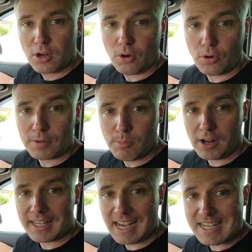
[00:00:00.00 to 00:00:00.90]
or in my
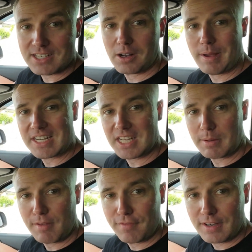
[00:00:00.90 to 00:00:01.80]
case I'm actually going
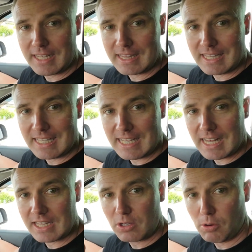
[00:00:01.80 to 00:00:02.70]
to be fitting
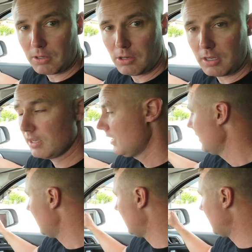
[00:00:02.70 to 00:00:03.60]
the quad lock,
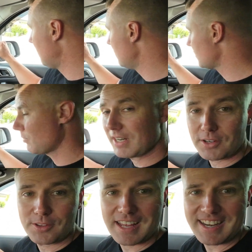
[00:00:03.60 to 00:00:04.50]
so we're going to
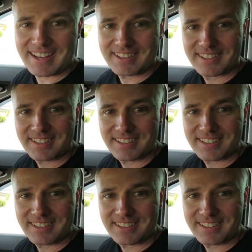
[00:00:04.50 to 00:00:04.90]
do that now.